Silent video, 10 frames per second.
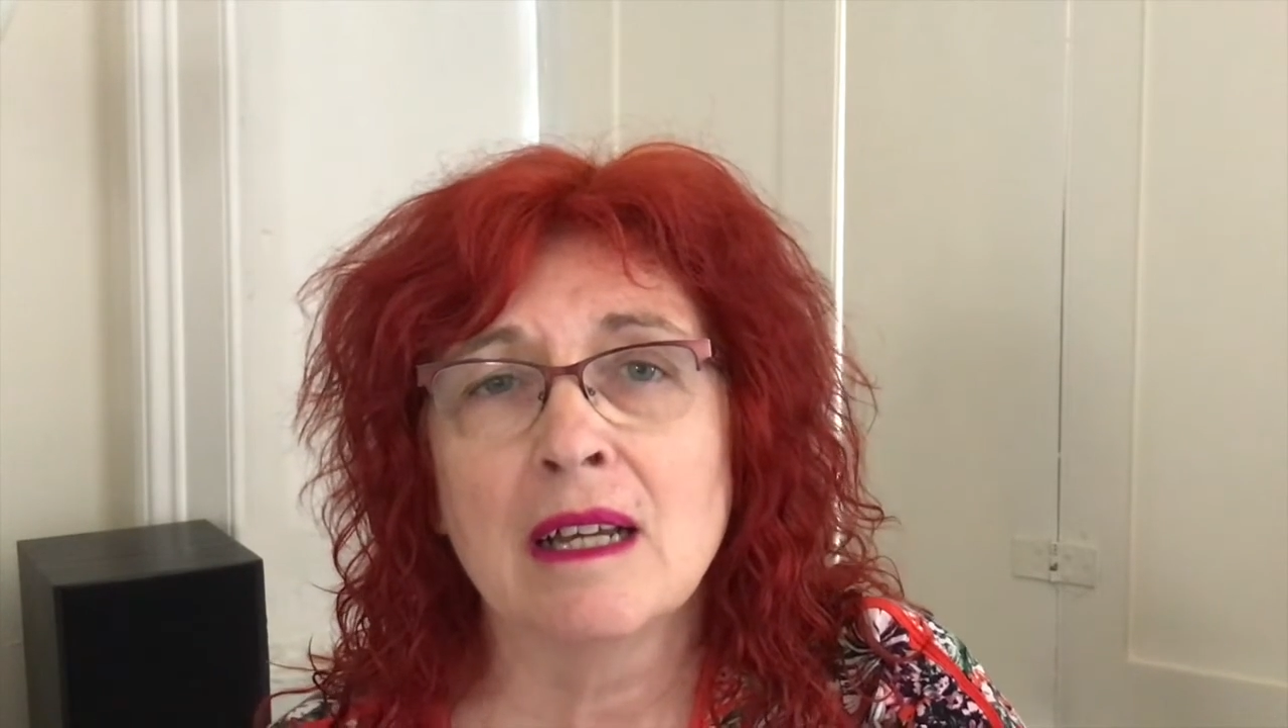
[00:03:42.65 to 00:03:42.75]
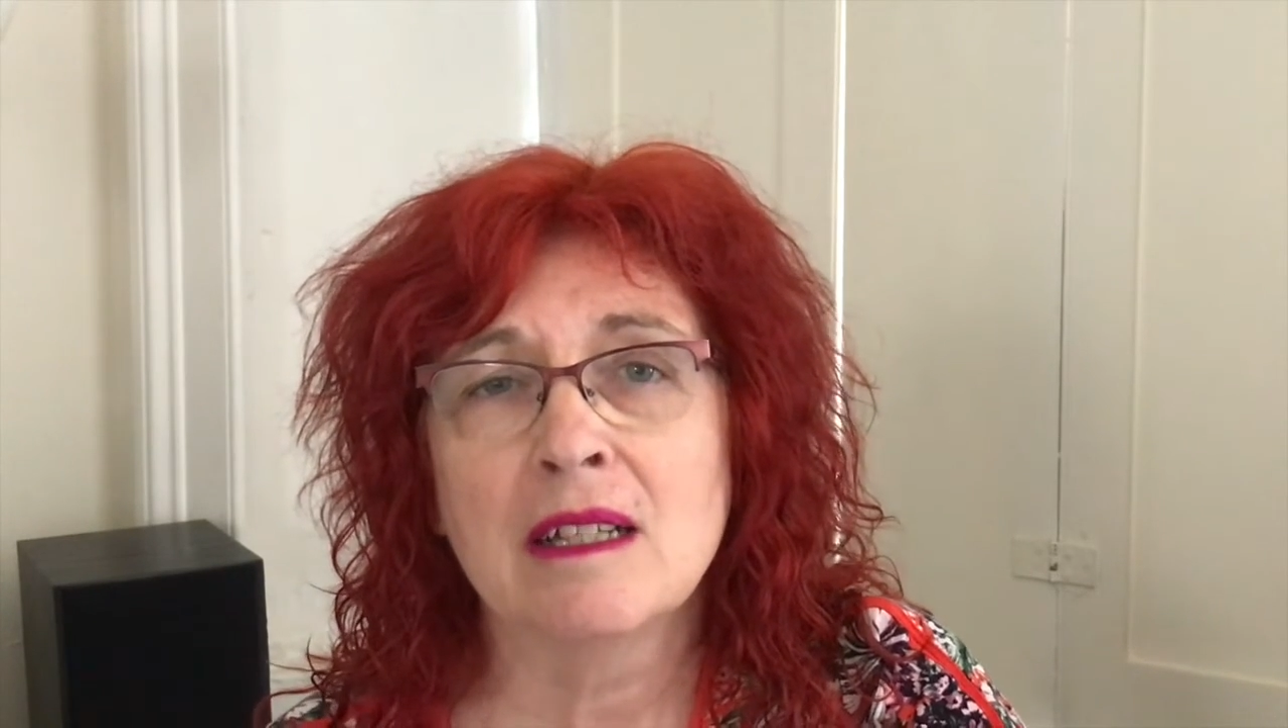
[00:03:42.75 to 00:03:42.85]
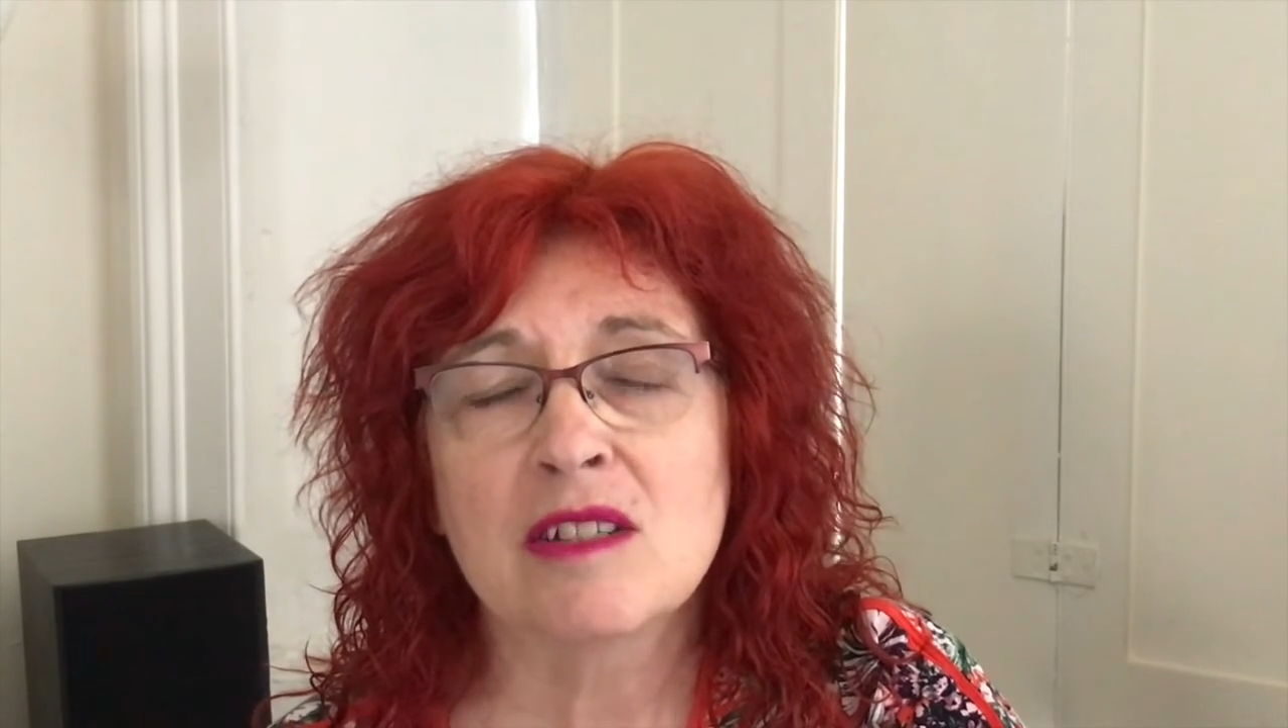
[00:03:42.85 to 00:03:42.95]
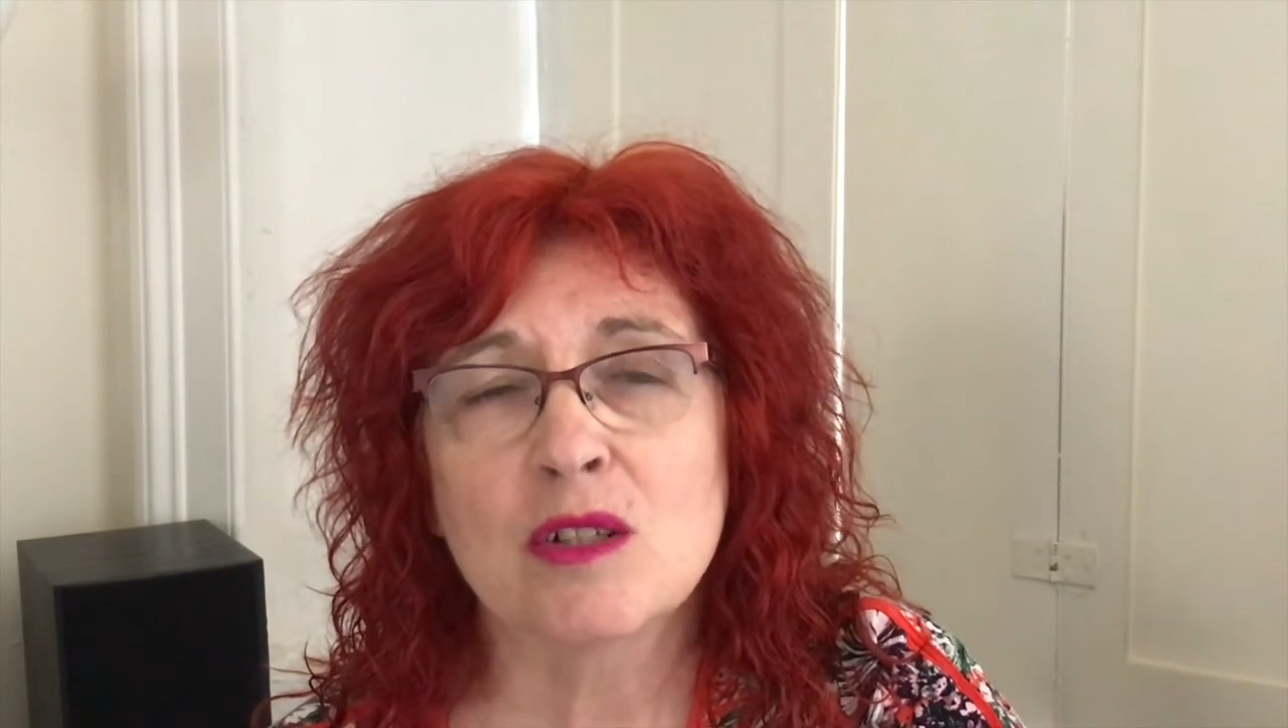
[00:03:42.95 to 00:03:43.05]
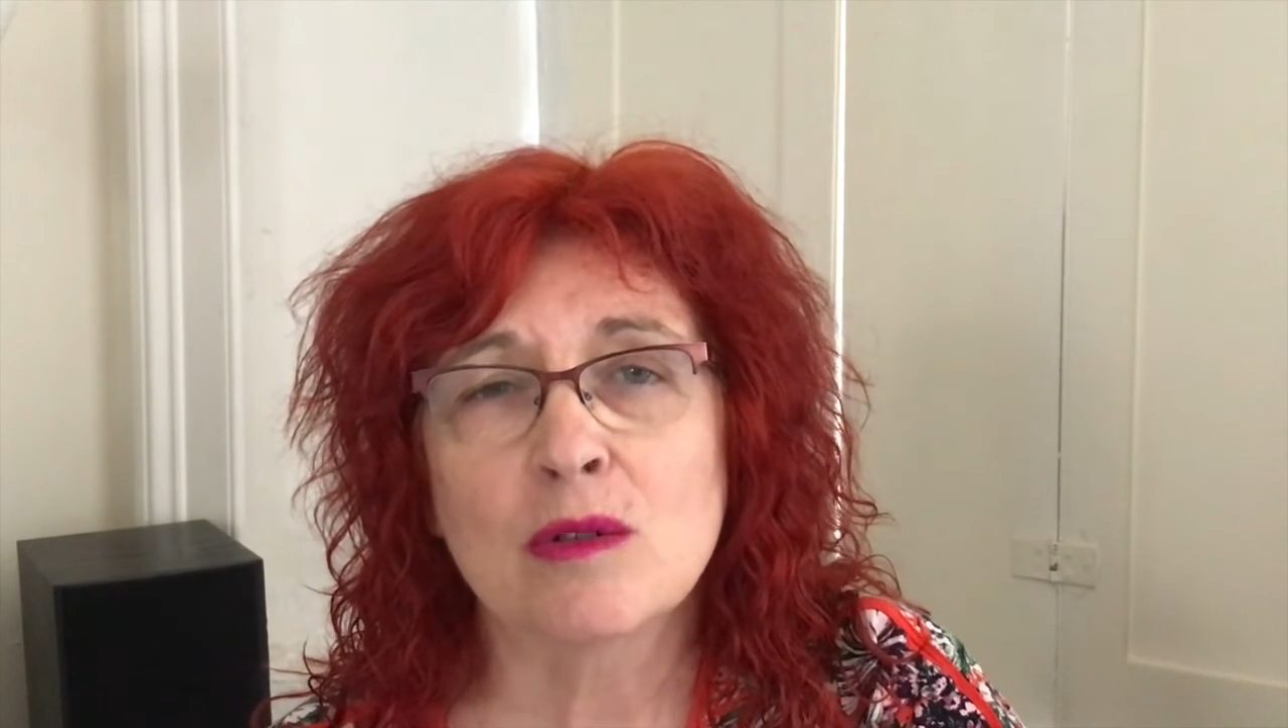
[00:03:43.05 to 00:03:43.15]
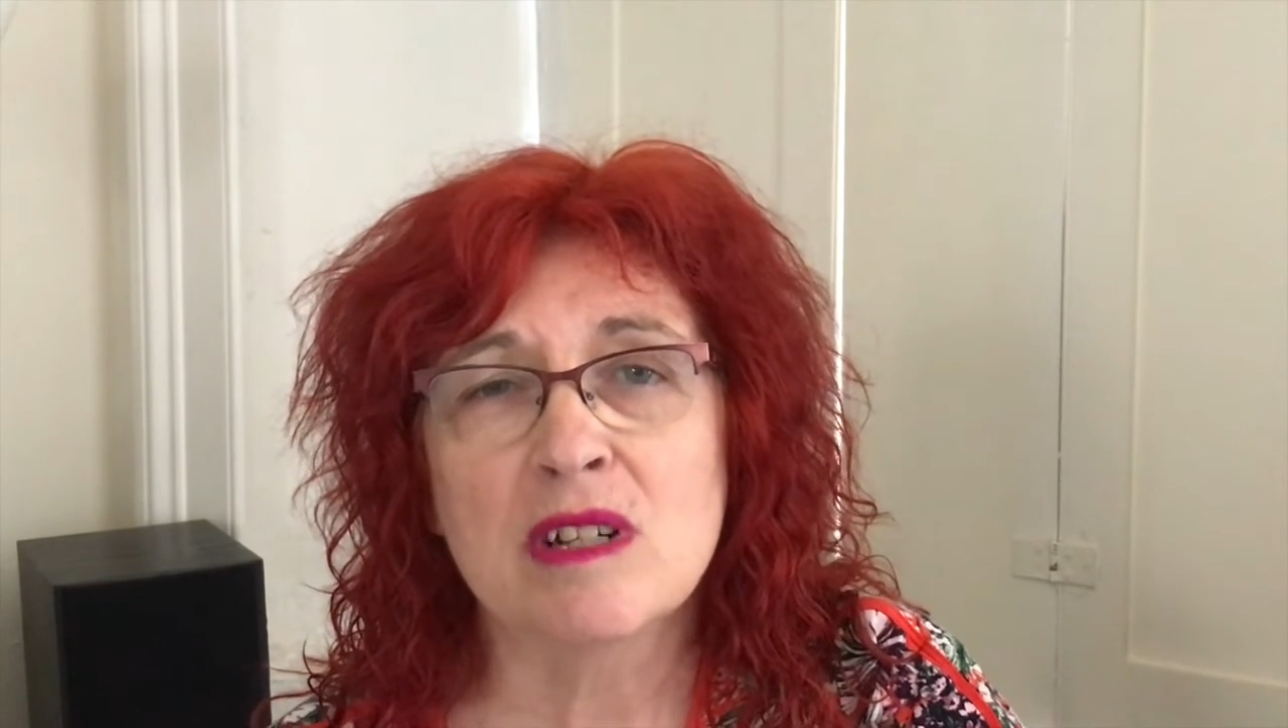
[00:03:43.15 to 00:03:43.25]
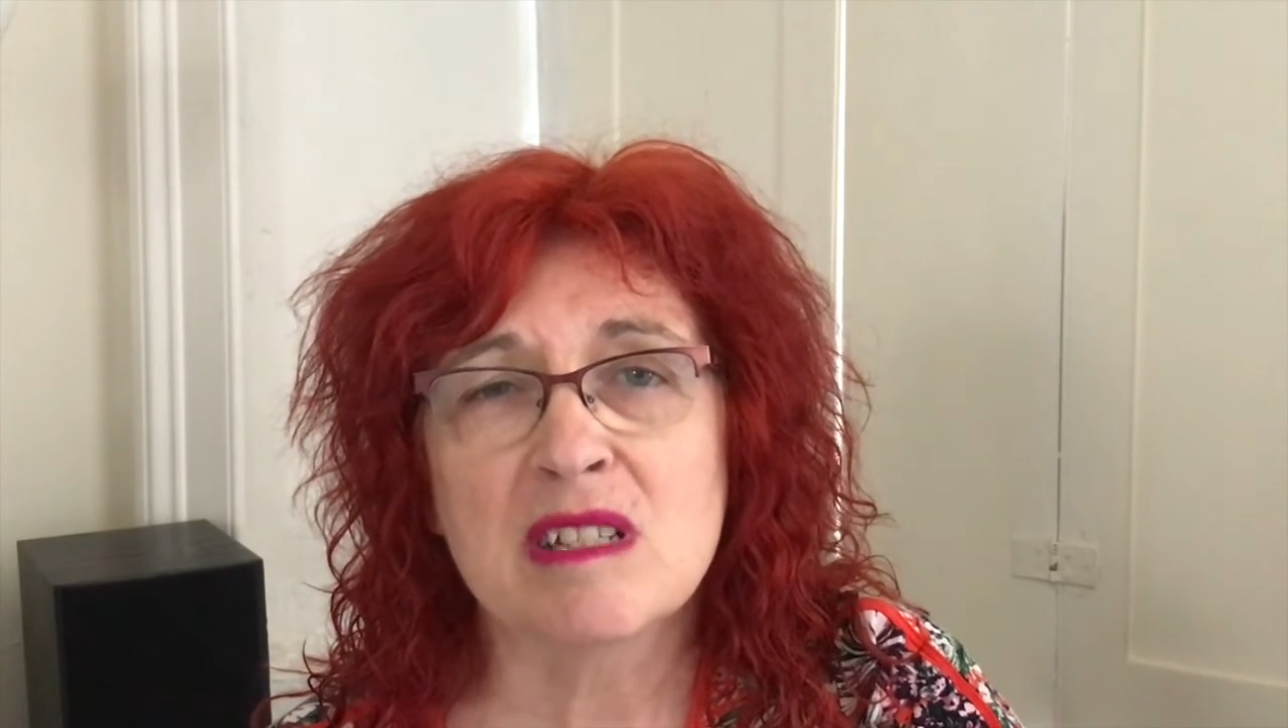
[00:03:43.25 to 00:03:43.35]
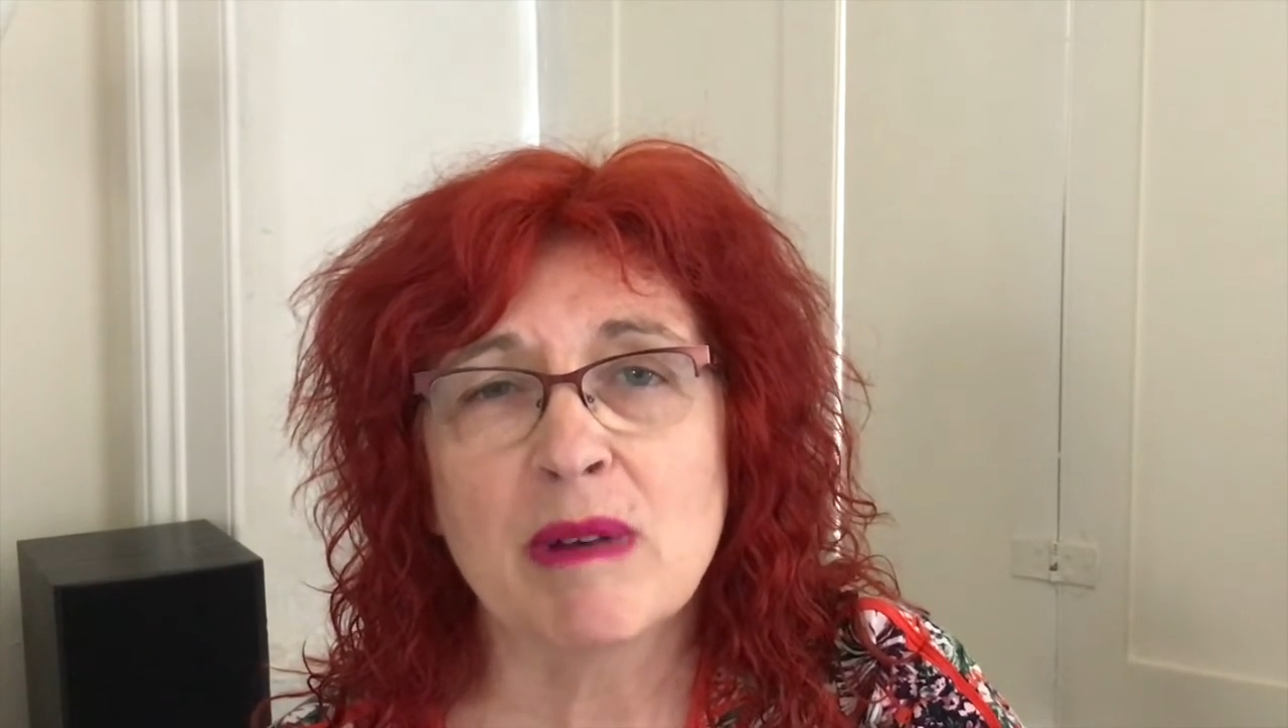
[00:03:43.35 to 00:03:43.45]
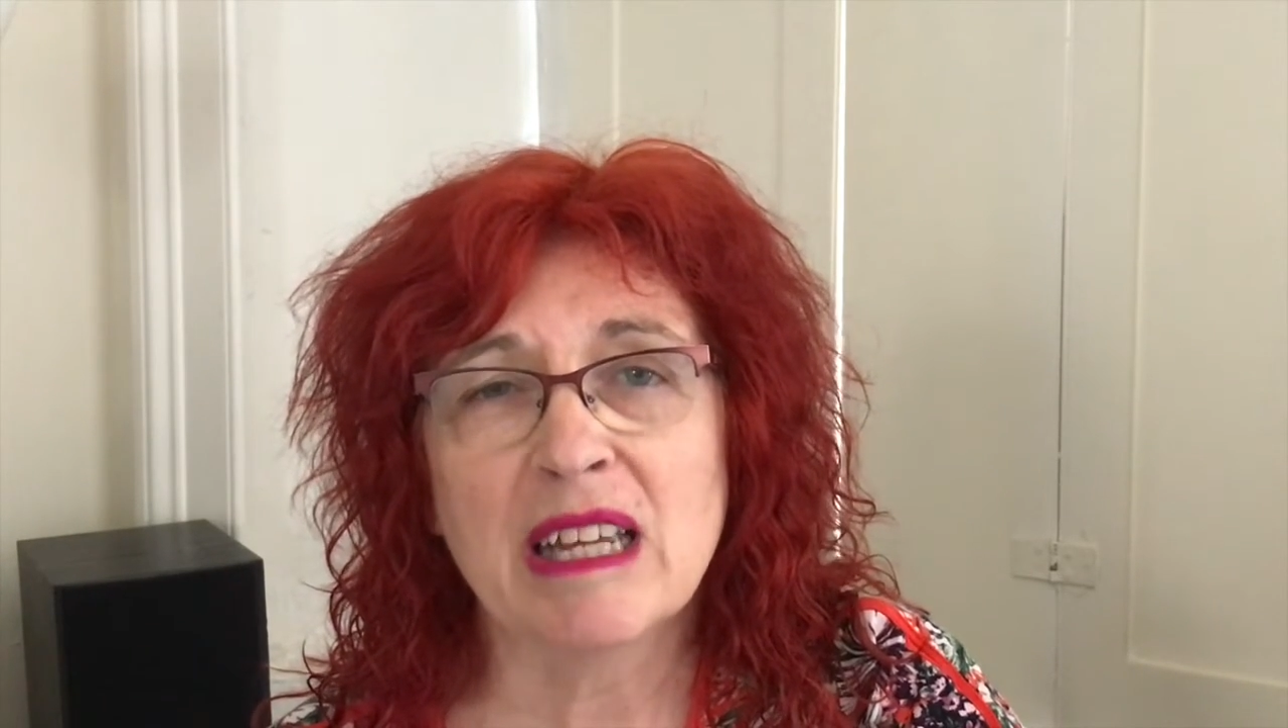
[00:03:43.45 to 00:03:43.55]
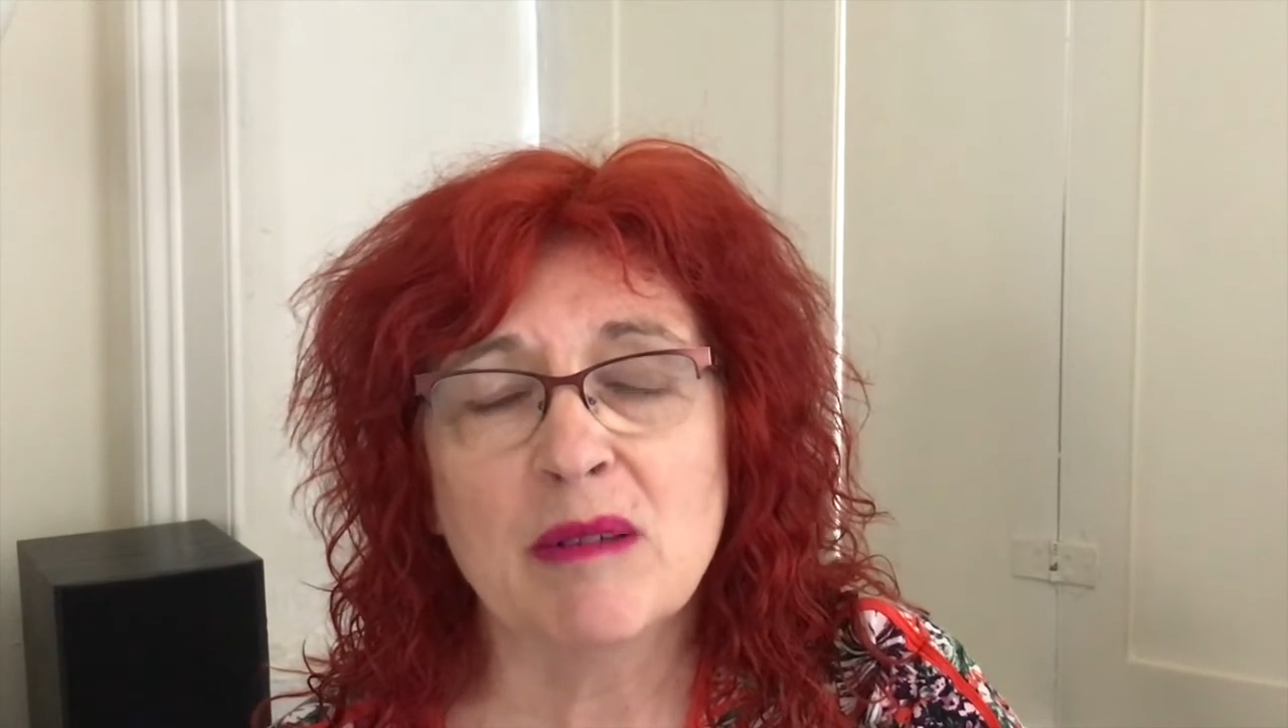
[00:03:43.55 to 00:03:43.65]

stories about